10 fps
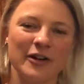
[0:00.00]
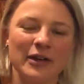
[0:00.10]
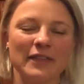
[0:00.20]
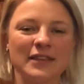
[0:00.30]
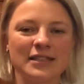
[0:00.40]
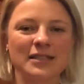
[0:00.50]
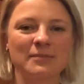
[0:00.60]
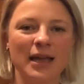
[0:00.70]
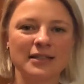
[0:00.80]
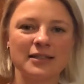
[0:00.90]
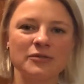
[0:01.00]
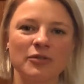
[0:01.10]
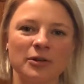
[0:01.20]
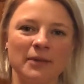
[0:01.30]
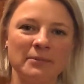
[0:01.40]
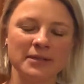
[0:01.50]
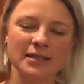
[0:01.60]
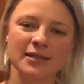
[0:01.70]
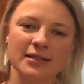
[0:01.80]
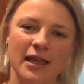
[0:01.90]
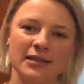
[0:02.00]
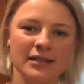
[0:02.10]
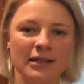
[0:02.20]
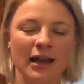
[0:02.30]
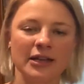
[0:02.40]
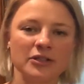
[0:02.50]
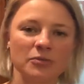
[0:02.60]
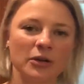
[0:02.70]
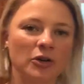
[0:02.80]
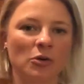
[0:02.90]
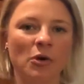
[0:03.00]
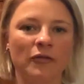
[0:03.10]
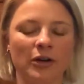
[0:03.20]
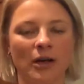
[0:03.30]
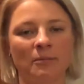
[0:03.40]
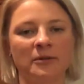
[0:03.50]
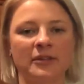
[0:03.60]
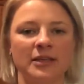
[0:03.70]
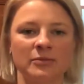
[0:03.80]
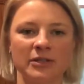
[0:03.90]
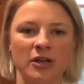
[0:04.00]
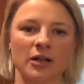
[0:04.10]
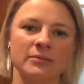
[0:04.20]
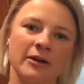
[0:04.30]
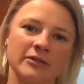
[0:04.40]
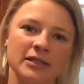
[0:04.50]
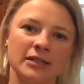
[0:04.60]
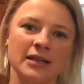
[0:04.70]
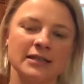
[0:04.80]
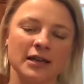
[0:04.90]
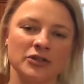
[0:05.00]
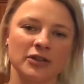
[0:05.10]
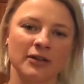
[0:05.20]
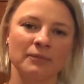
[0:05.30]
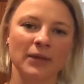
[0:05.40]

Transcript: Okay, this is Max's Roadmap to Success, and I just want to go over a couple of things we talked about in today's session.